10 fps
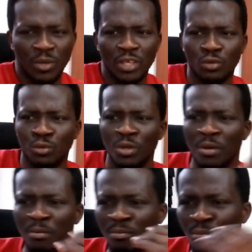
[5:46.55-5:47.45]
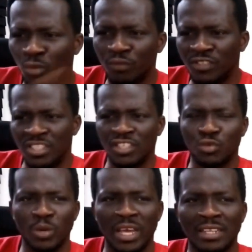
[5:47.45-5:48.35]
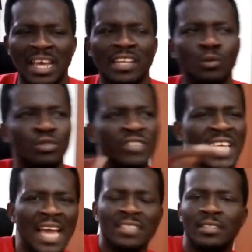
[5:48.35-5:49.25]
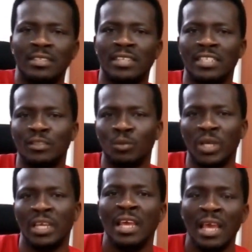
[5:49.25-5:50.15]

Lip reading: when you moved this way, that they would react in a certain way,